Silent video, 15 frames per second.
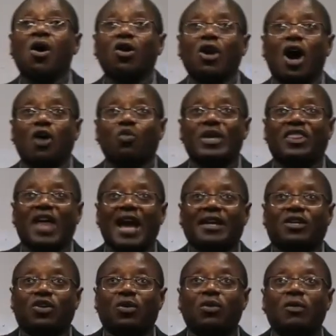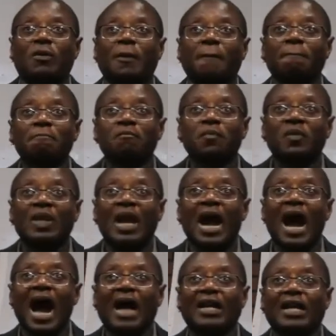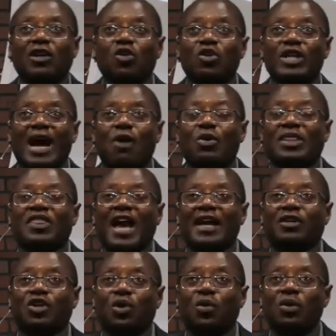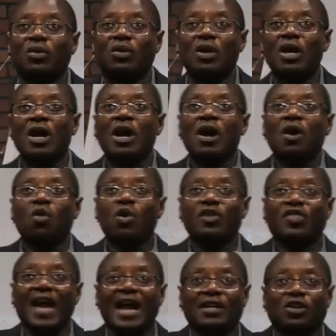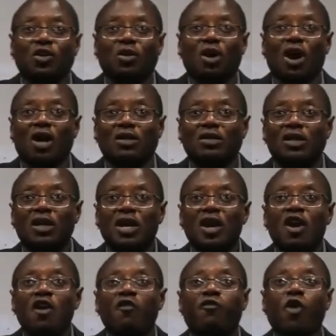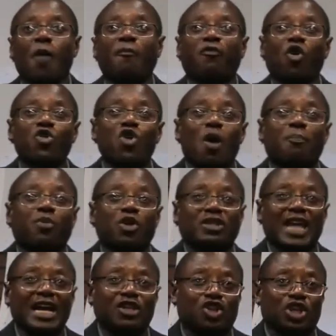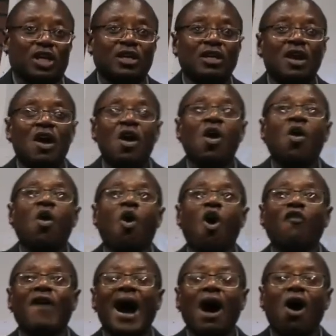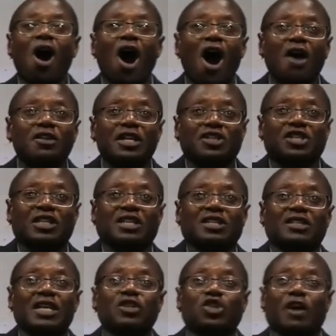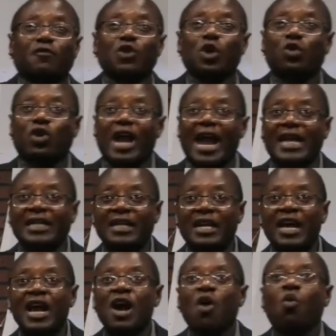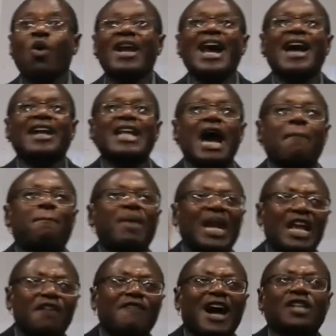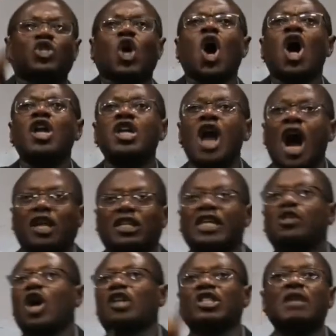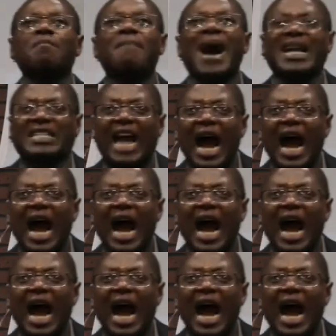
Lord, we thank you. Hallelujah, we thank you. We thank you, Lord, for your protection over all the citizens of Ukraine, whether they are believers or not, it doesn't matter.